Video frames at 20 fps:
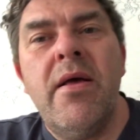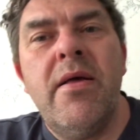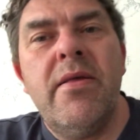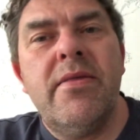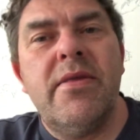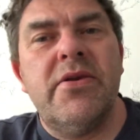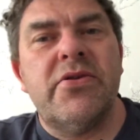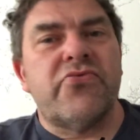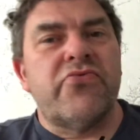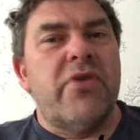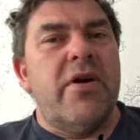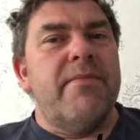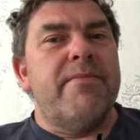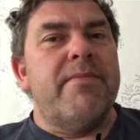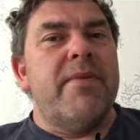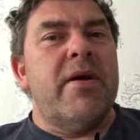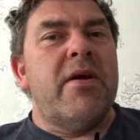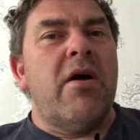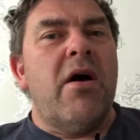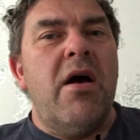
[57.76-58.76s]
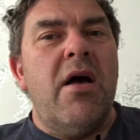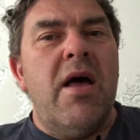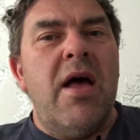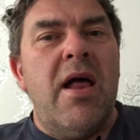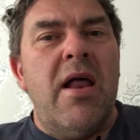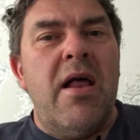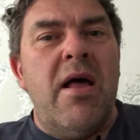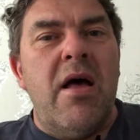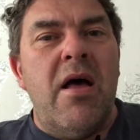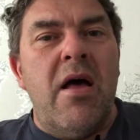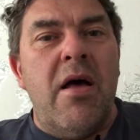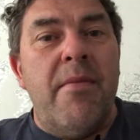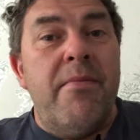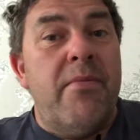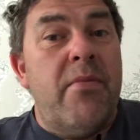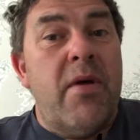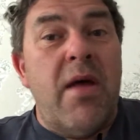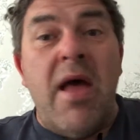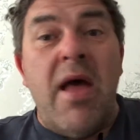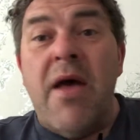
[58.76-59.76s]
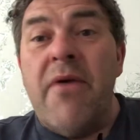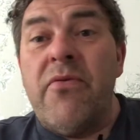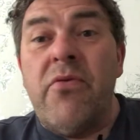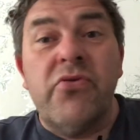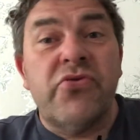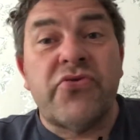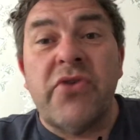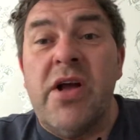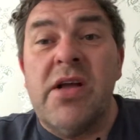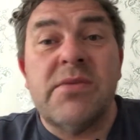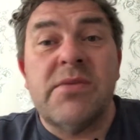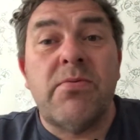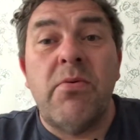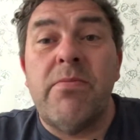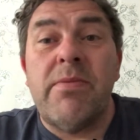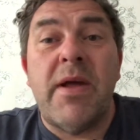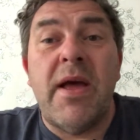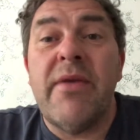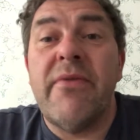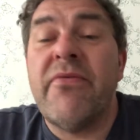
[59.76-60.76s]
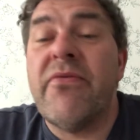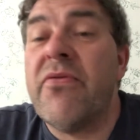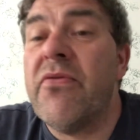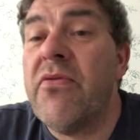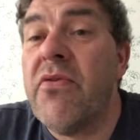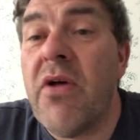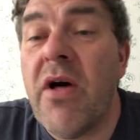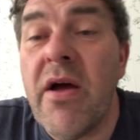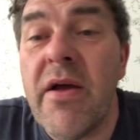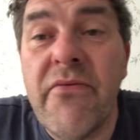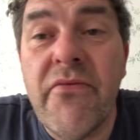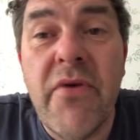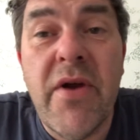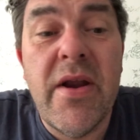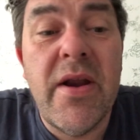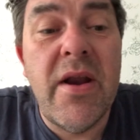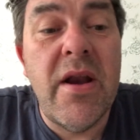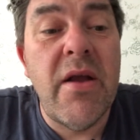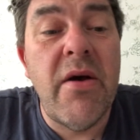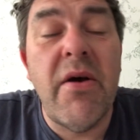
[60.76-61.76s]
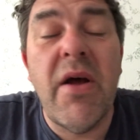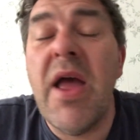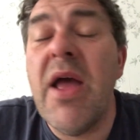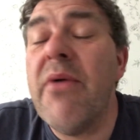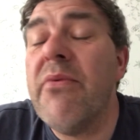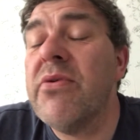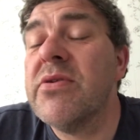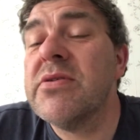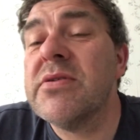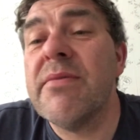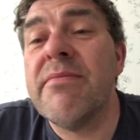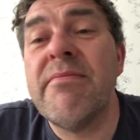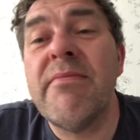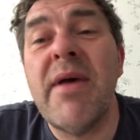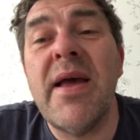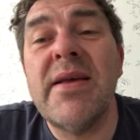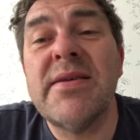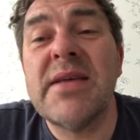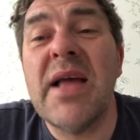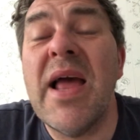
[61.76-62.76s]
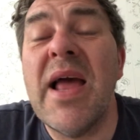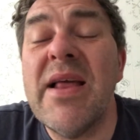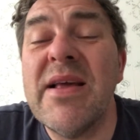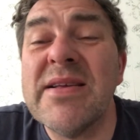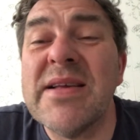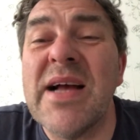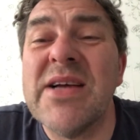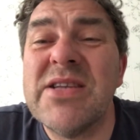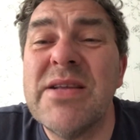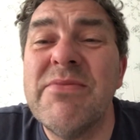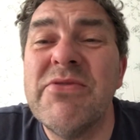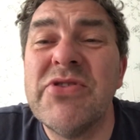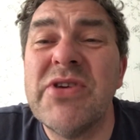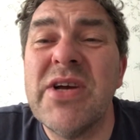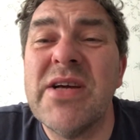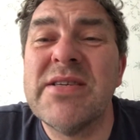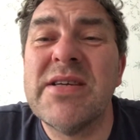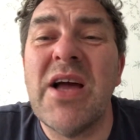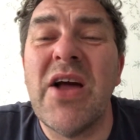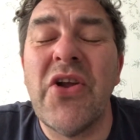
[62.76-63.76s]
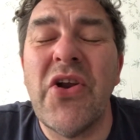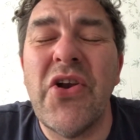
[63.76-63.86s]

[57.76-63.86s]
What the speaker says: this great big Air Force transport plane flying really low. It was amazing. It is actually majestic, and I